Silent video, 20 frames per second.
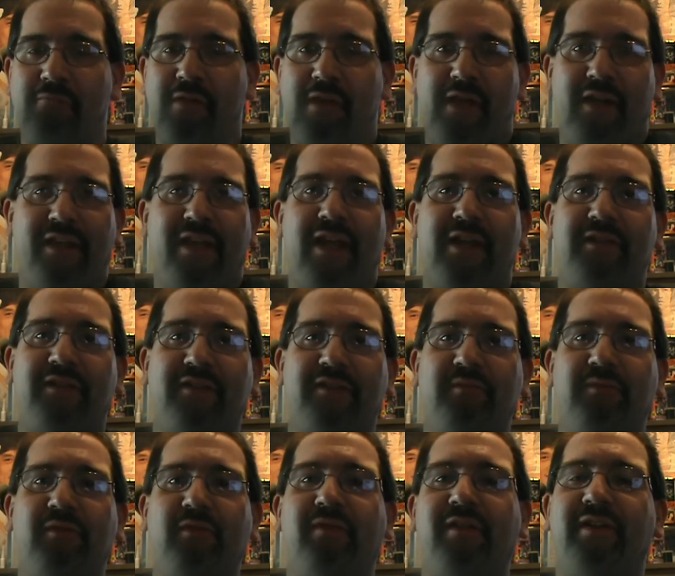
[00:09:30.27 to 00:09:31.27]
Again,
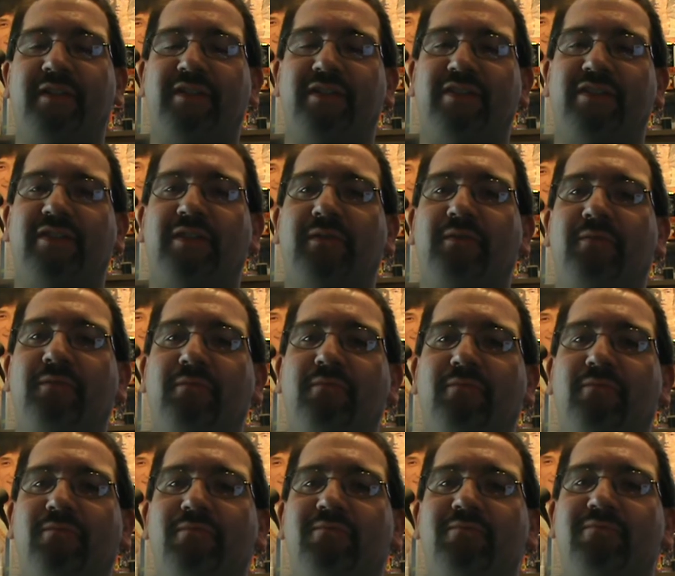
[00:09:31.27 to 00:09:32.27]
this movie, it's so
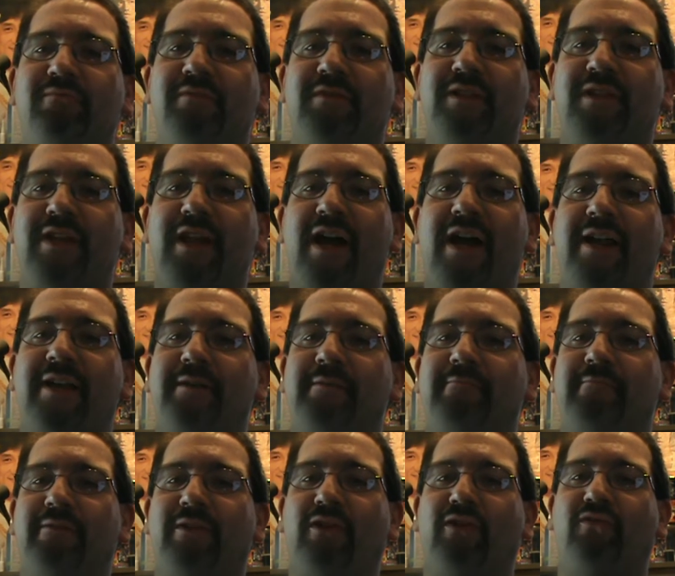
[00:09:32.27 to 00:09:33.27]
not
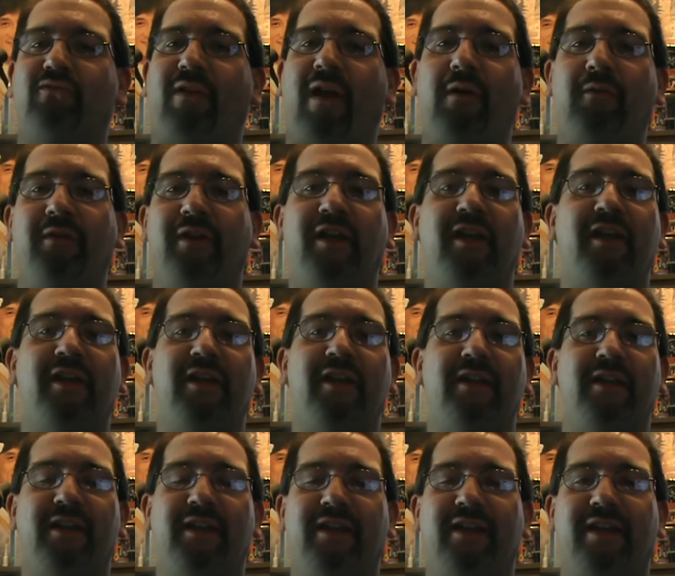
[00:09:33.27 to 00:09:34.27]
grounded
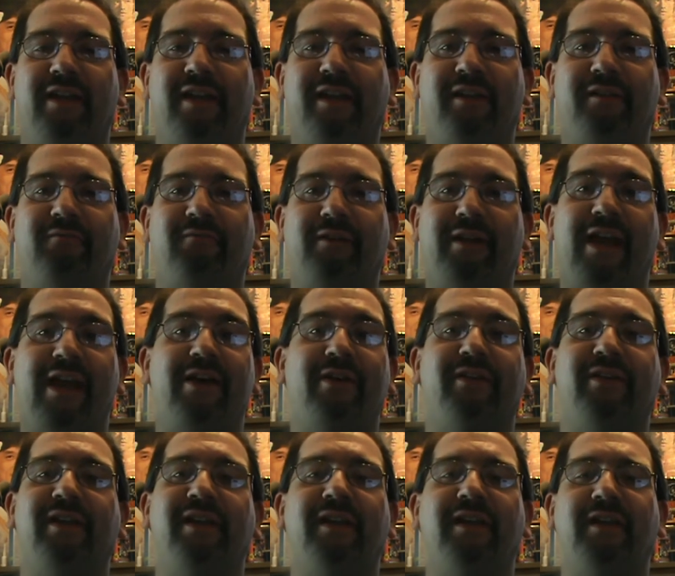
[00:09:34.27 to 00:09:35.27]
in
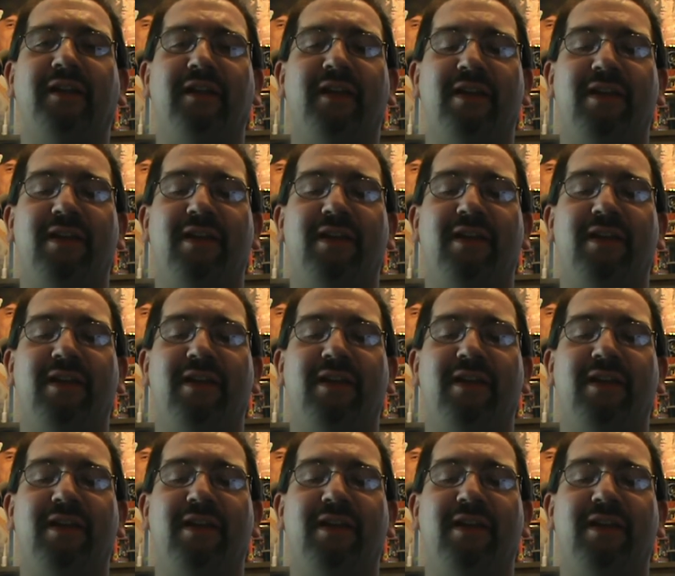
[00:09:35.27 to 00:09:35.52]
reality